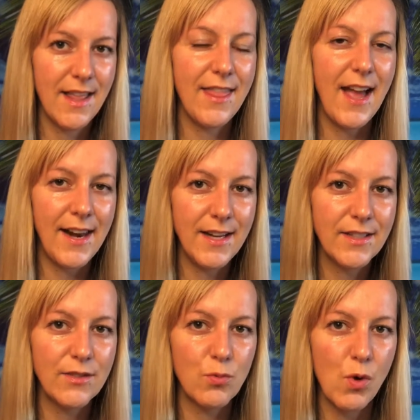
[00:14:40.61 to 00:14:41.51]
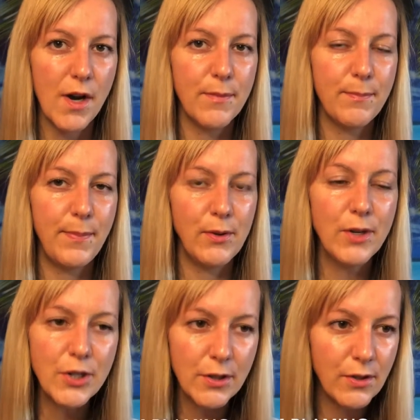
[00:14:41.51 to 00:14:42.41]
That is what
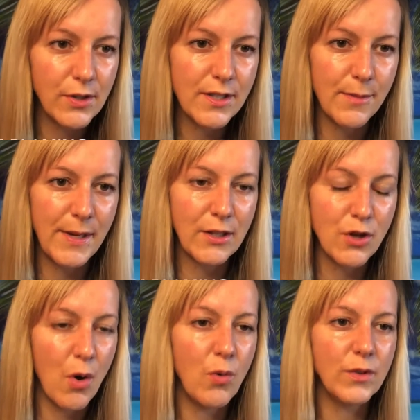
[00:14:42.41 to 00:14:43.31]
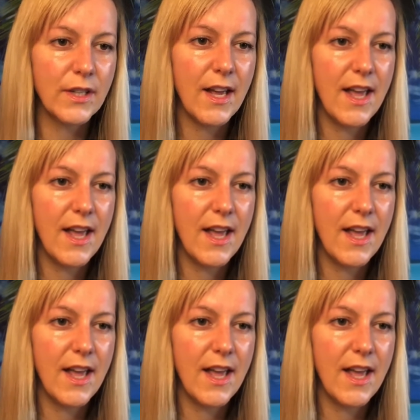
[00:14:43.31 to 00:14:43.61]
parishioners are being told.